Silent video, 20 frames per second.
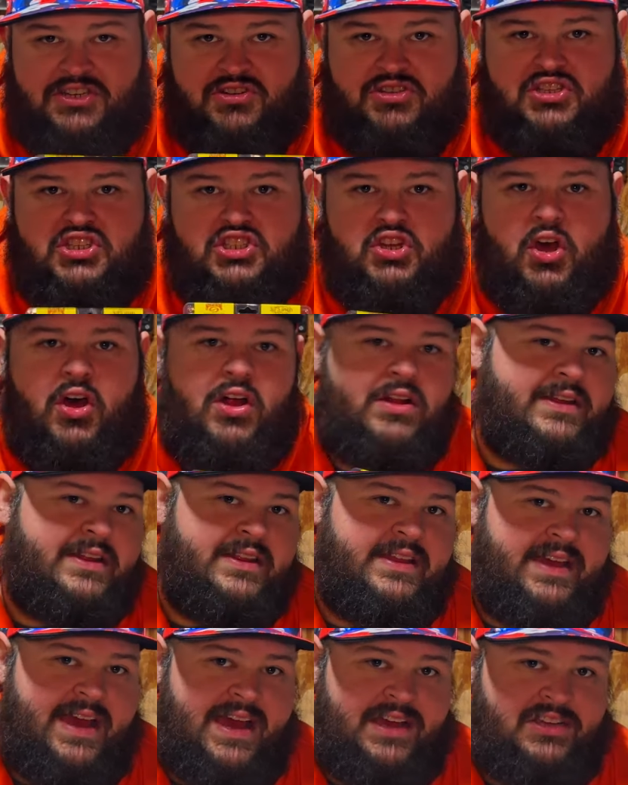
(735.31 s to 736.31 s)
You're stalling
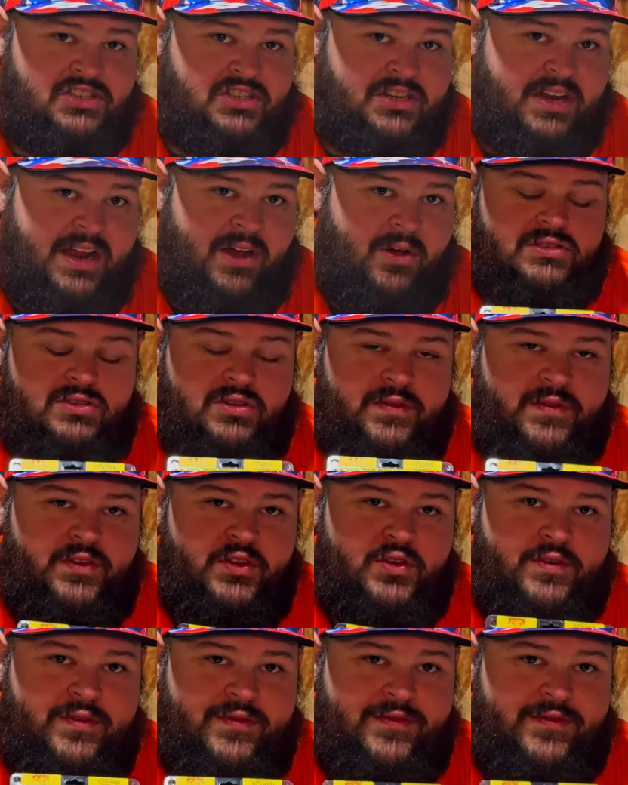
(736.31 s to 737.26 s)
the action out. So if you